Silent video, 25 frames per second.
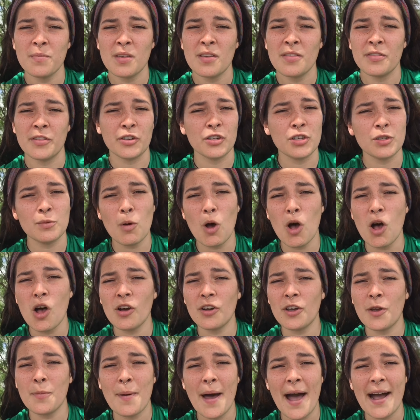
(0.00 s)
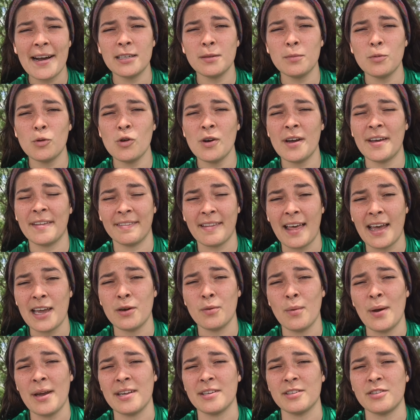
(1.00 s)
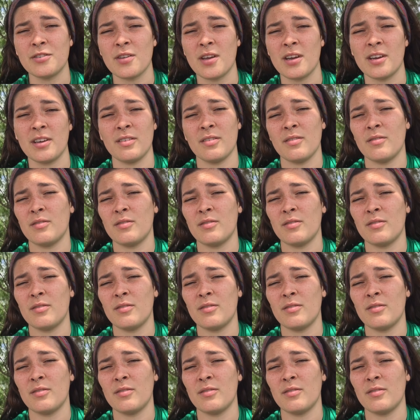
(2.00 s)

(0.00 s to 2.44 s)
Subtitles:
They're small, compactable, and lightweight so that